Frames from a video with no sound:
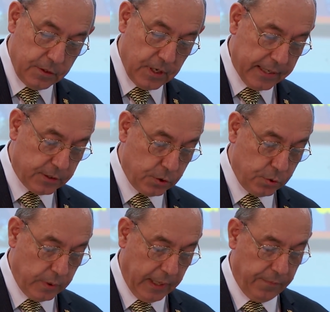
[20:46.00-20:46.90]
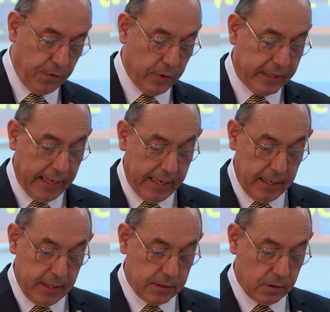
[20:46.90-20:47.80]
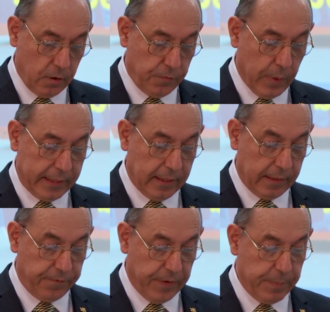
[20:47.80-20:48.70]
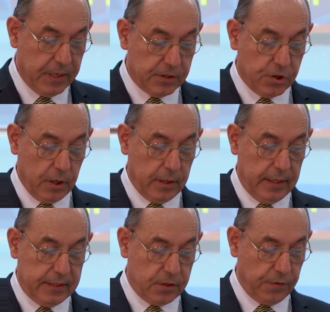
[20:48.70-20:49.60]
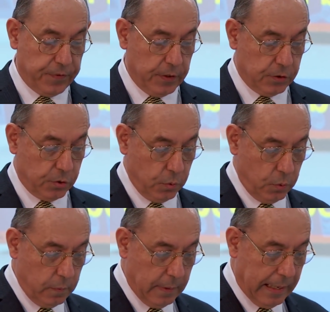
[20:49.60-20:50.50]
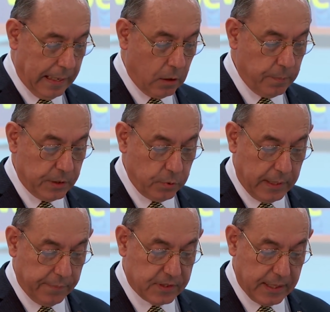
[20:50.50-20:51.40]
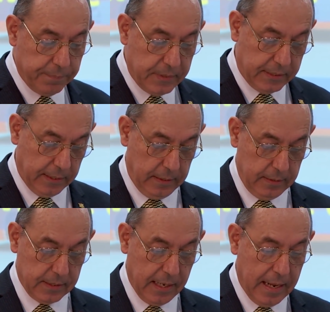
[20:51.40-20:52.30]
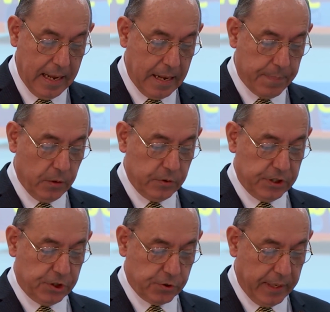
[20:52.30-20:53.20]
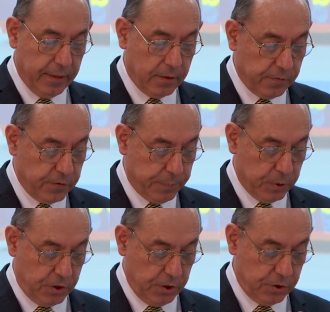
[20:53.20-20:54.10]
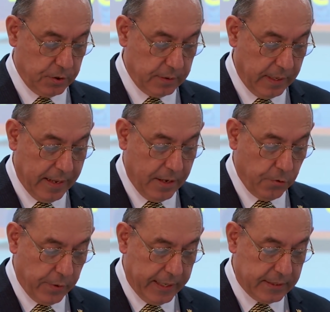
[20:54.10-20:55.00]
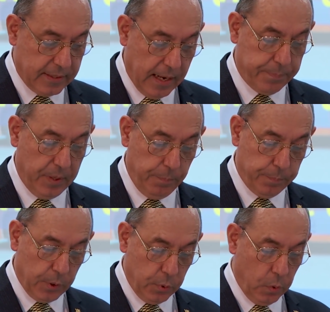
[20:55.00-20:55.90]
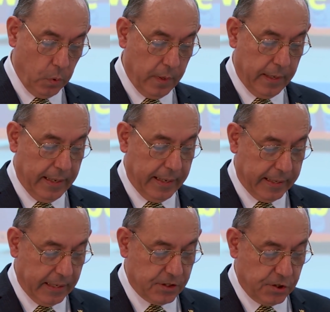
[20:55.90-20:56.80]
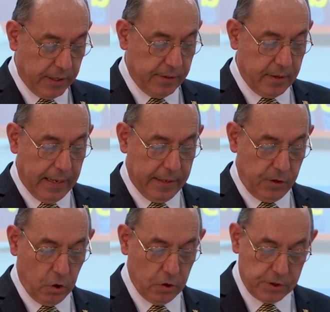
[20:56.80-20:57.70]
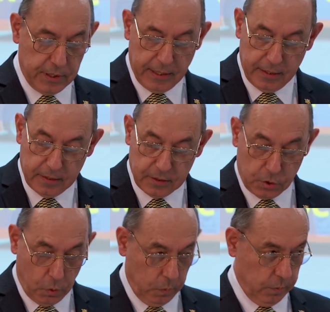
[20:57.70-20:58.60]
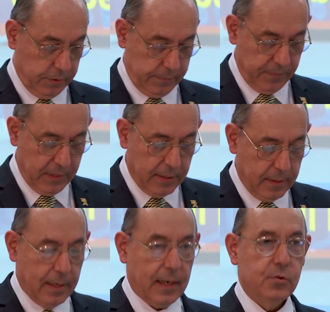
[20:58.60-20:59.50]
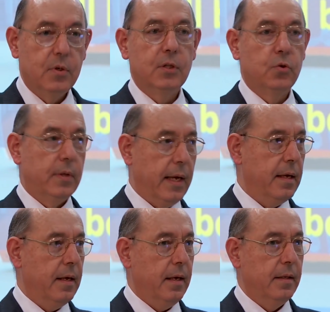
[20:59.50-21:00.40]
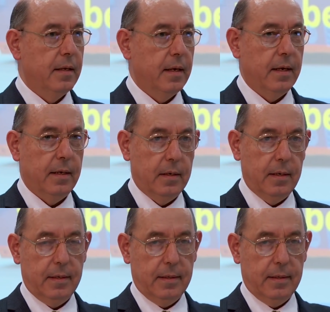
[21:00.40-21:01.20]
Just to give you a taste of what that feminist journalist refers to, allow me to give some details about the strength of the opposition raised up in Peru against gender ideology in the schools. Actually, today in the